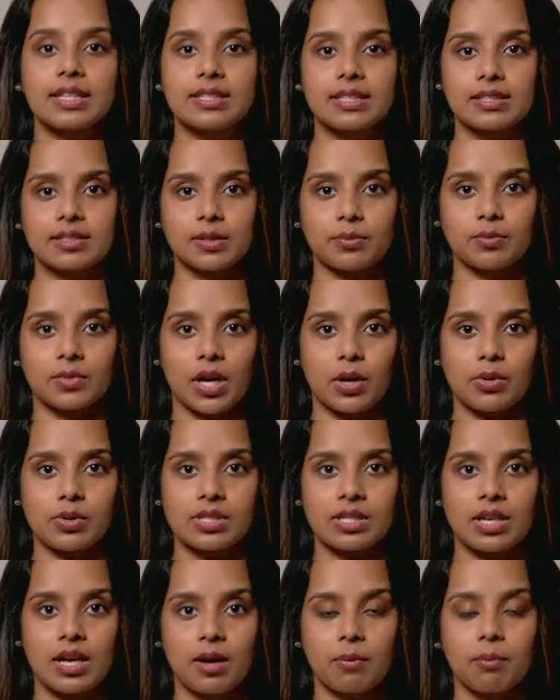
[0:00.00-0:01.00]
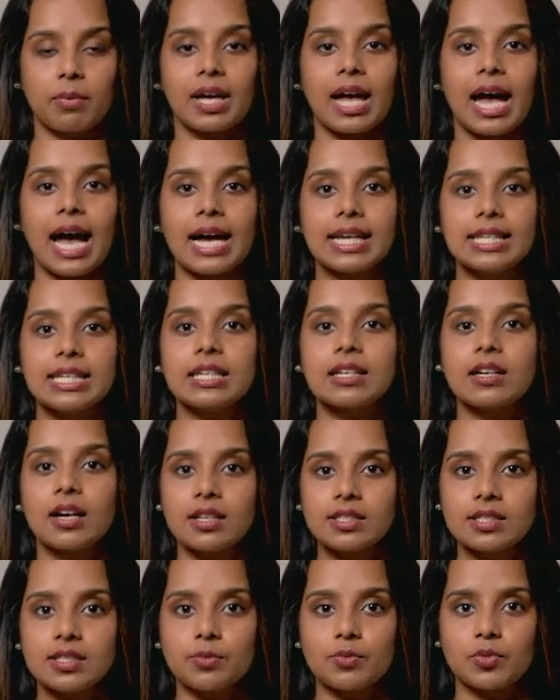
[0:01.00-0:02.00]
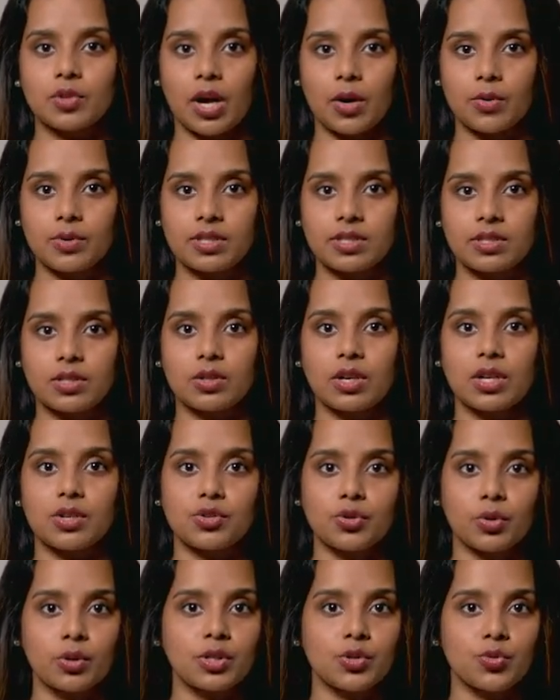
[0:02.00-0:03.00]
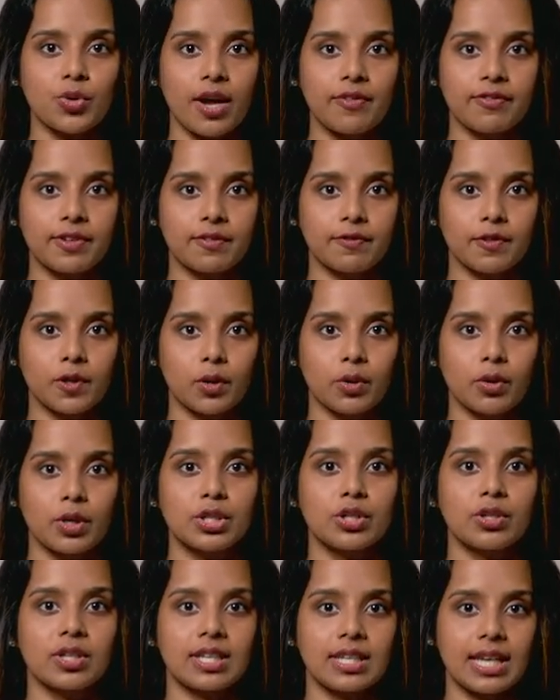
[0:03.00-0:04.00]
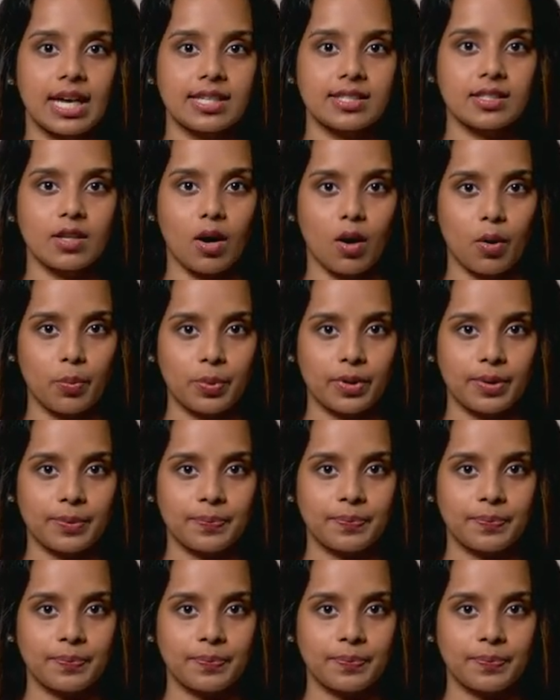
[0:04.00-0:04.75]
the system routes by adding custom routes to control traffic flow to the next hop.